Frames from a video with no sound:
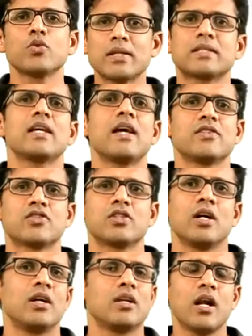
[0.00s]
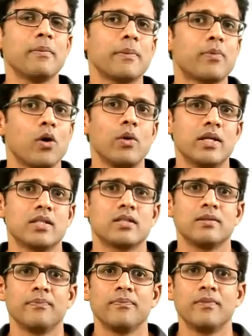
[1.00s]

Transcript: to assess drumming prowess.